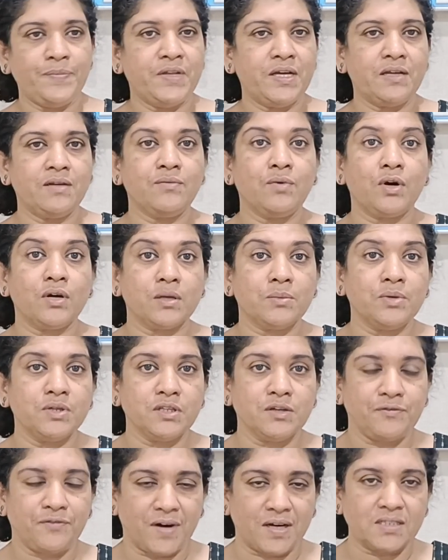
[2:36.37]
Then what about
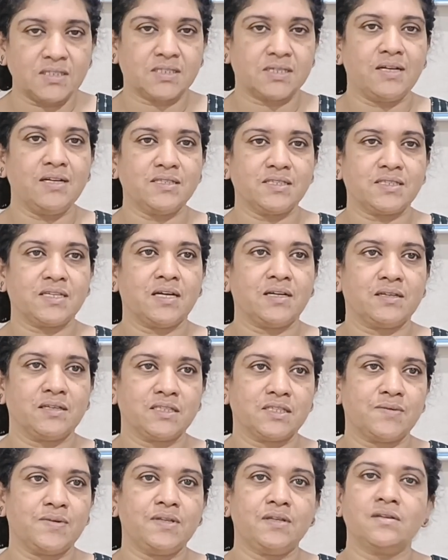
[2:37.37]
the functional
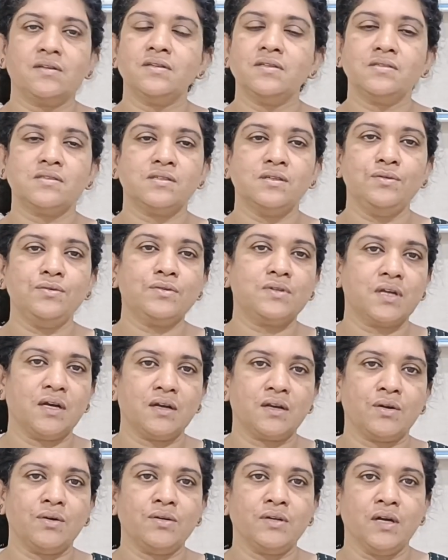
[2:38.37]
status, whether it is
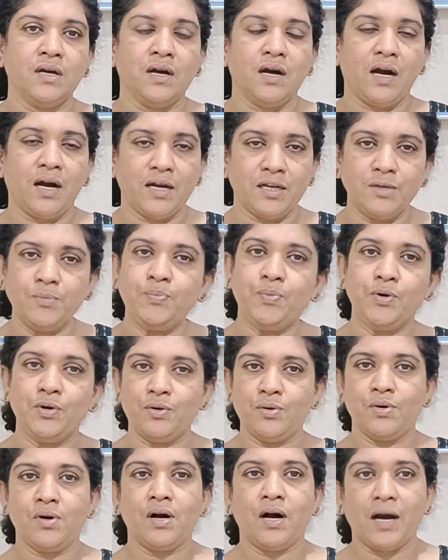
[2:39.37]
euthyroid,
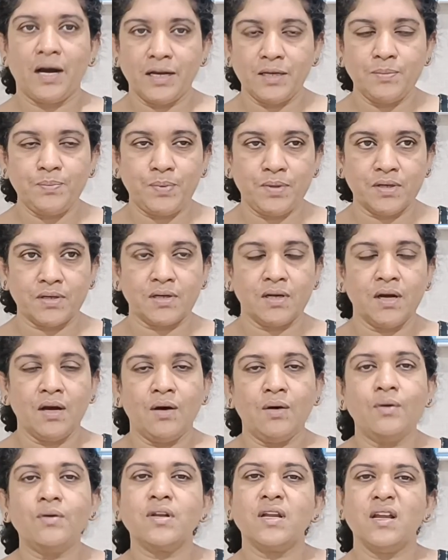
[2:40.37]
hypo, hyper,
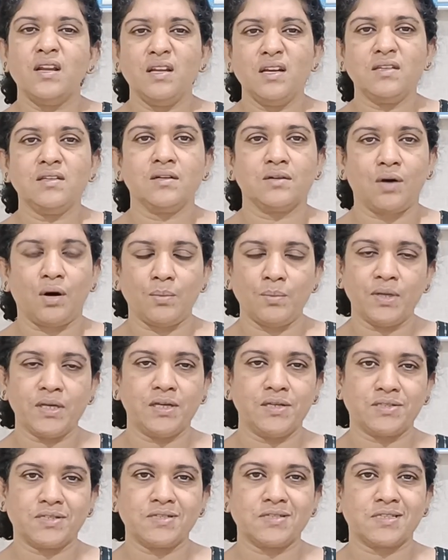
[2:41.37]
or any other
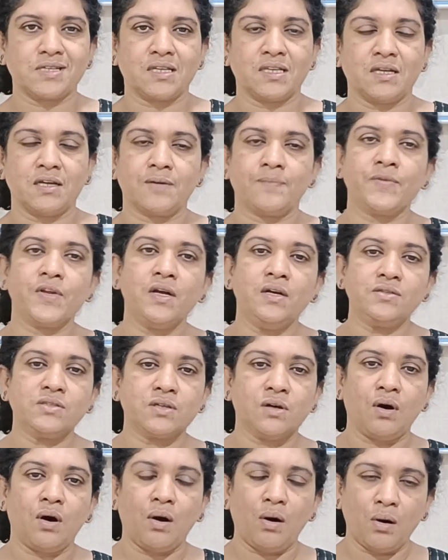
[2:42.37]
complications are there.
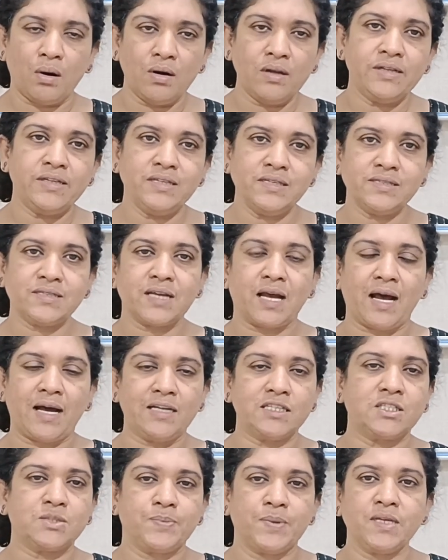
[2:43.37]
So all these
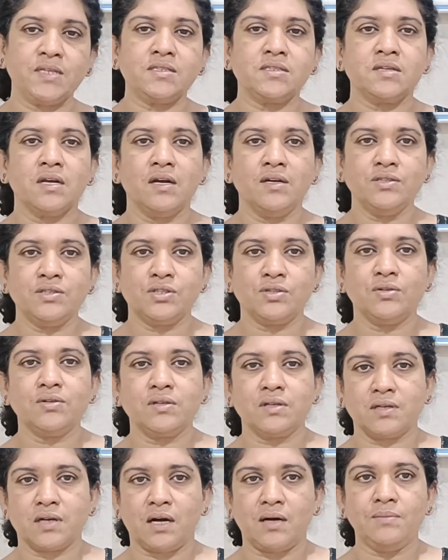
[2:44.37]
aspects
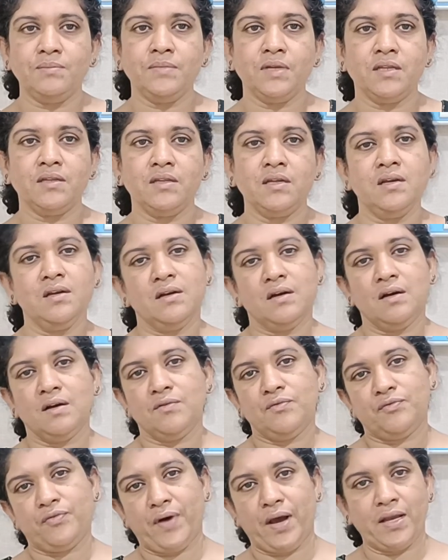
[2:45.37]
should come in the
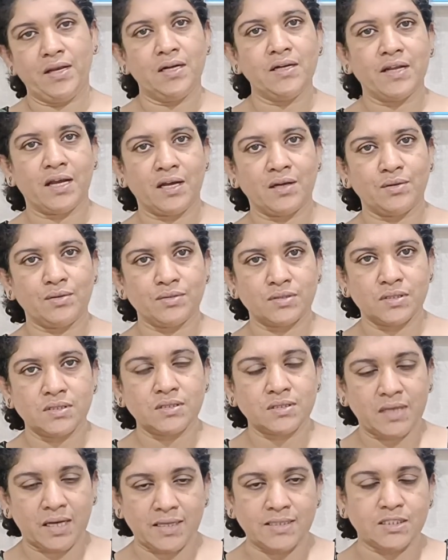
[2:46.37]
final
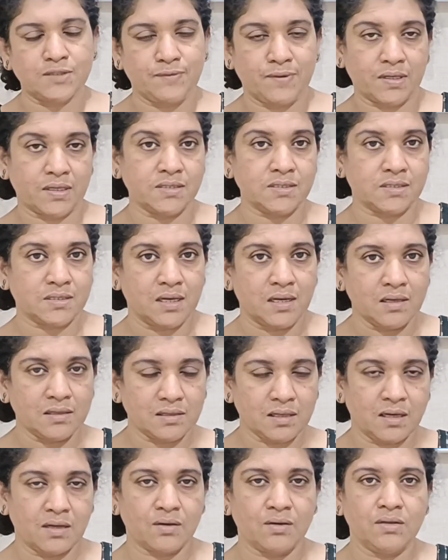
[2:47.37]
diagnosis as far as
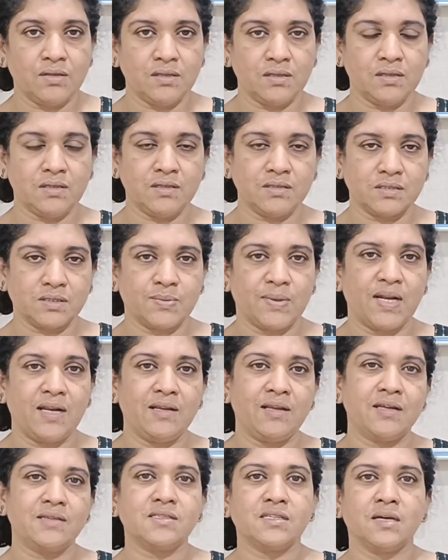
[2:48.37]
thyroid
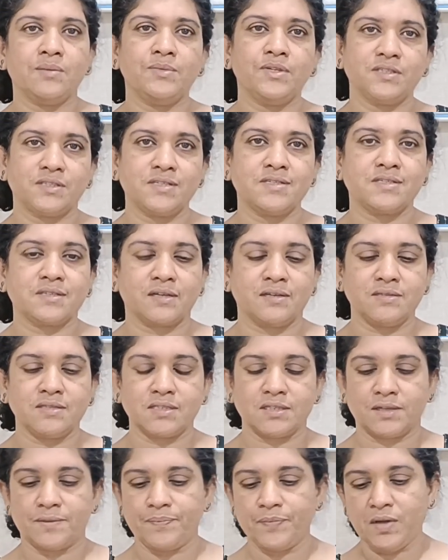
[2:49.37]
swelling examination is
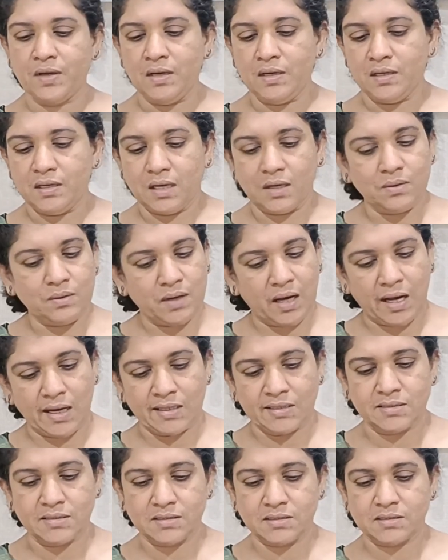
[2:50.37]
concerned. Now,
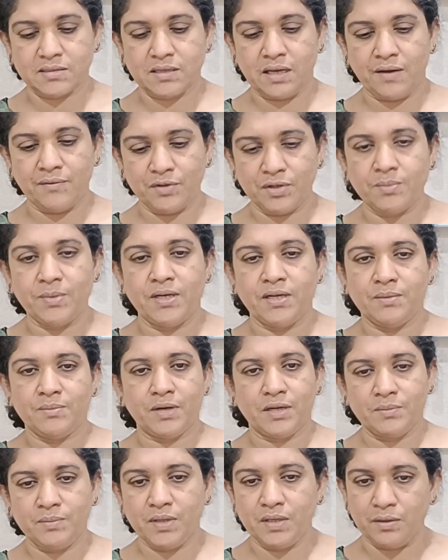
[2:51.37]
as everybody
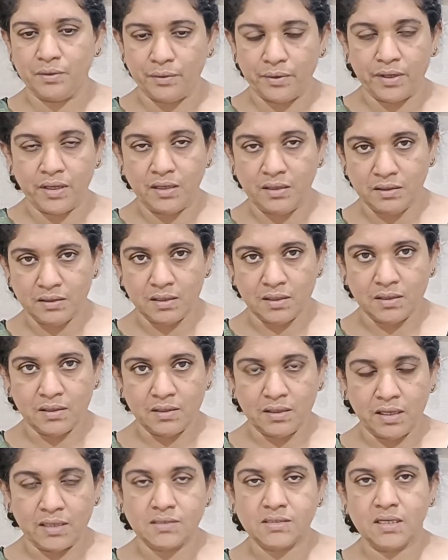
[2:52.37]
might be knowing,
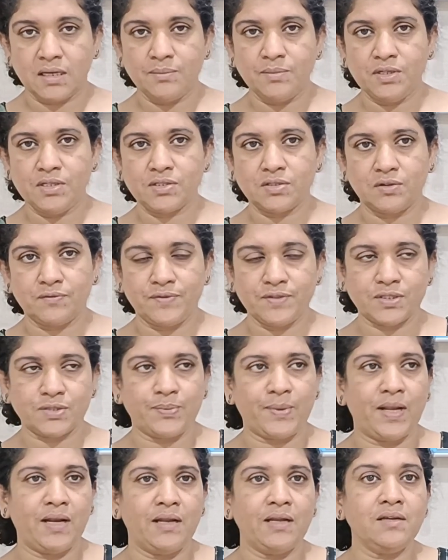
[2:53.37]
examination of a
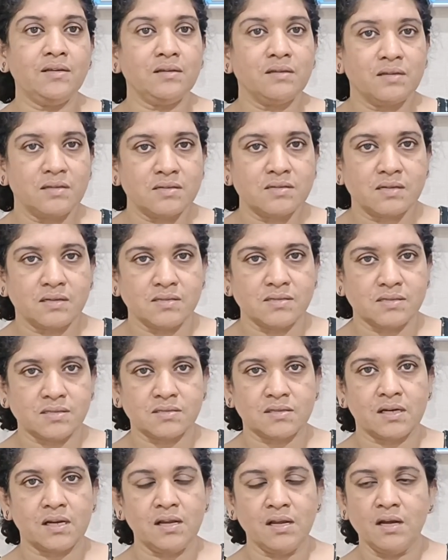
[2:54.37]
swelling in
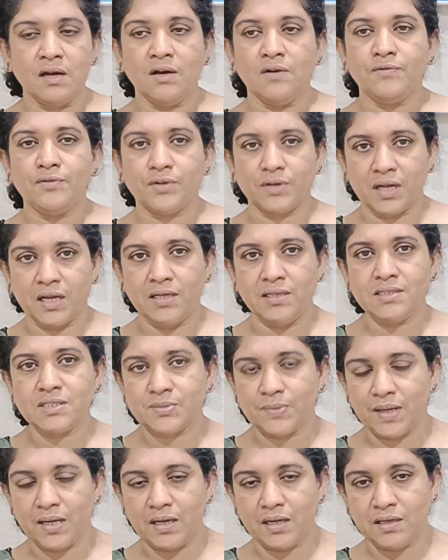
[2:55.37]
history, for any
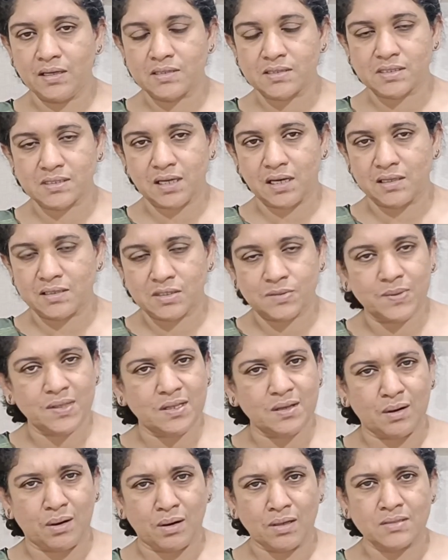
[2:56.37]
swelling, it starts
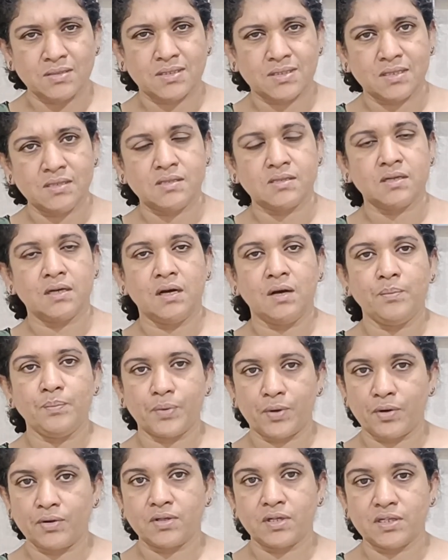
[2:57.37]
with onset,
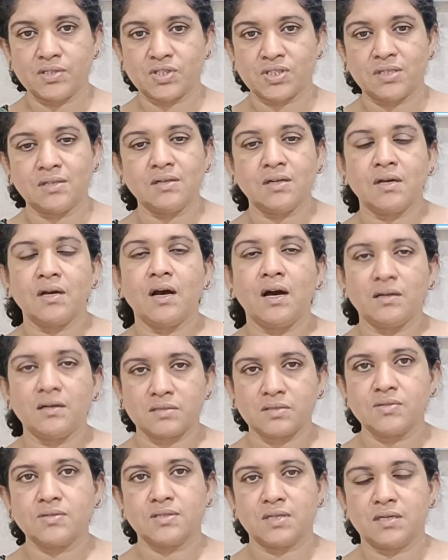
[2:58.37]
progression,
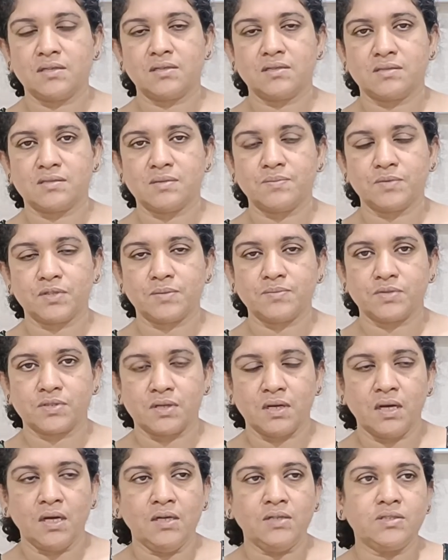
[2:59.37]
associated
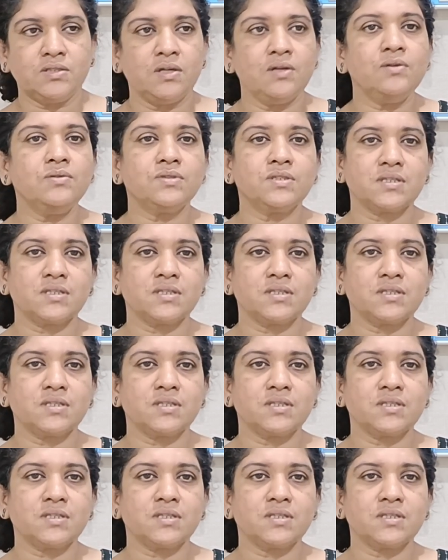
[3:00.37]
symptoms. So you